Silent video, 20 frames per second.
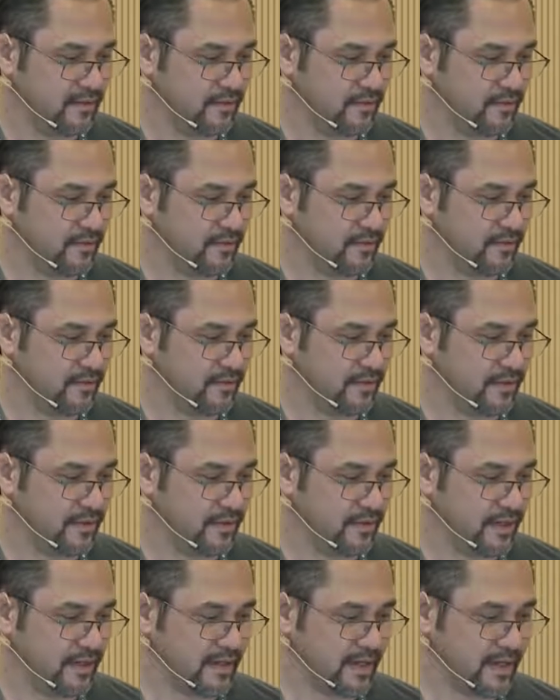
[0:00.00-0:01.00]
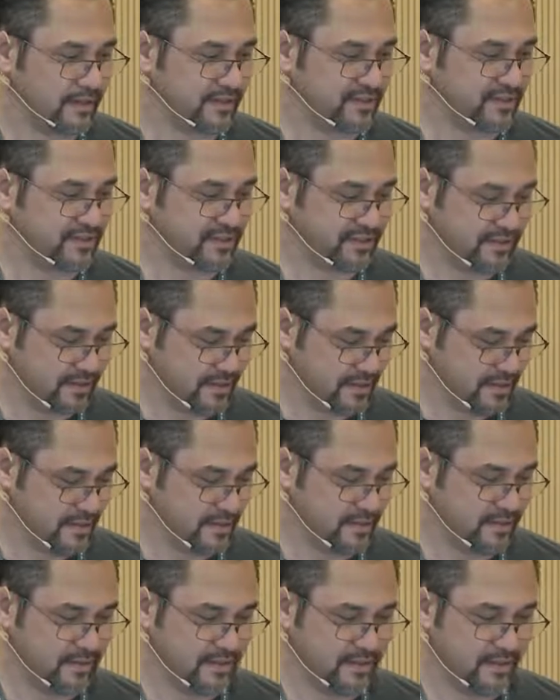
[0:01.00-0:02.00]
Google, okay, yeah, this looks good.
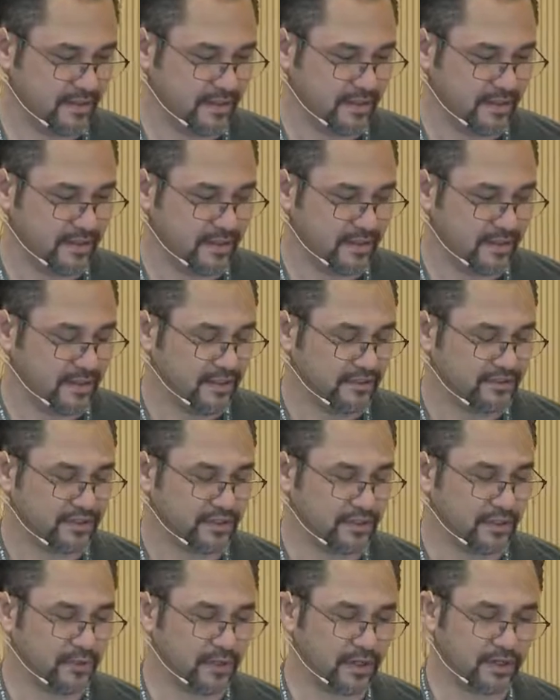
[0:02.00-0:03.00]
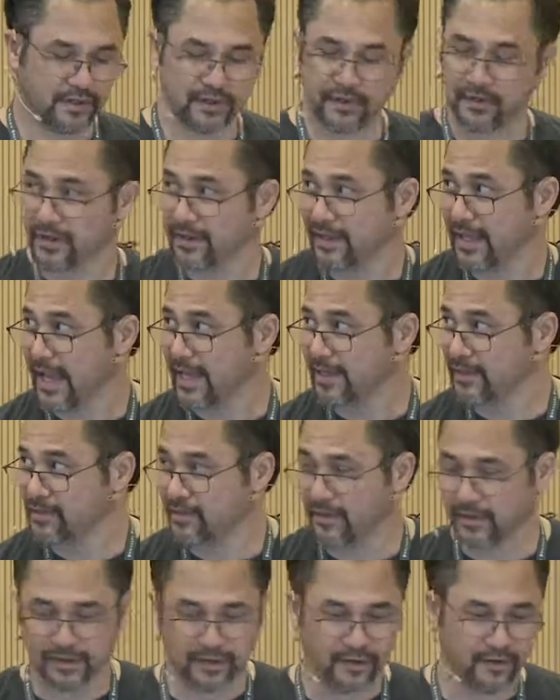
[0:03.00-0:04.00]
So you want to go to that
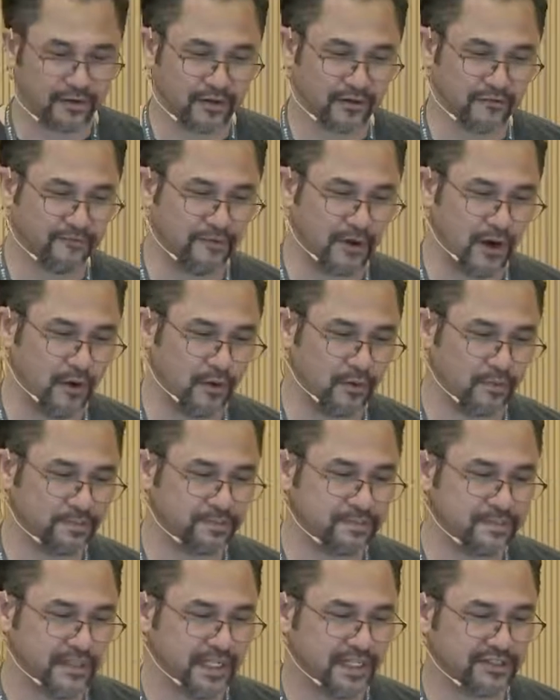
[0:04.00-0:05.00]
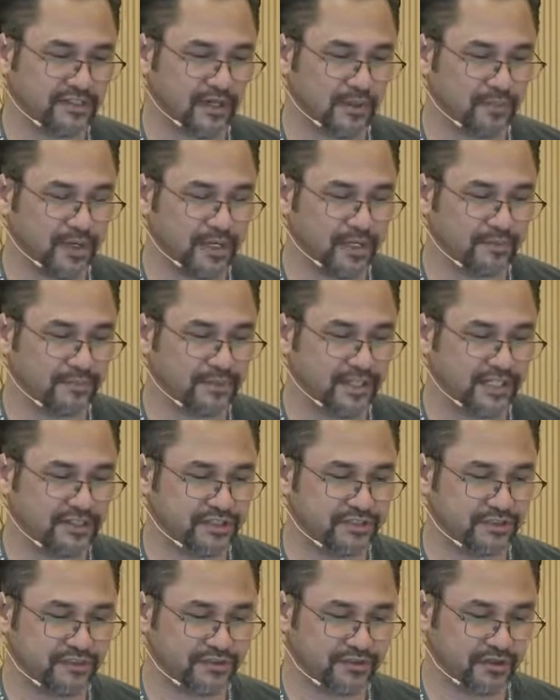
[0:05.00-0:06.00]
URL on your phone. It's going to bring up
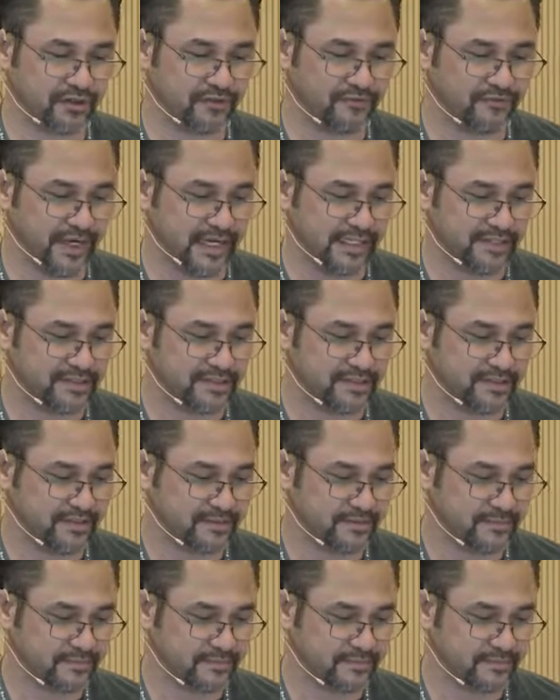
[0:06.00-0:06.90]
this user interface.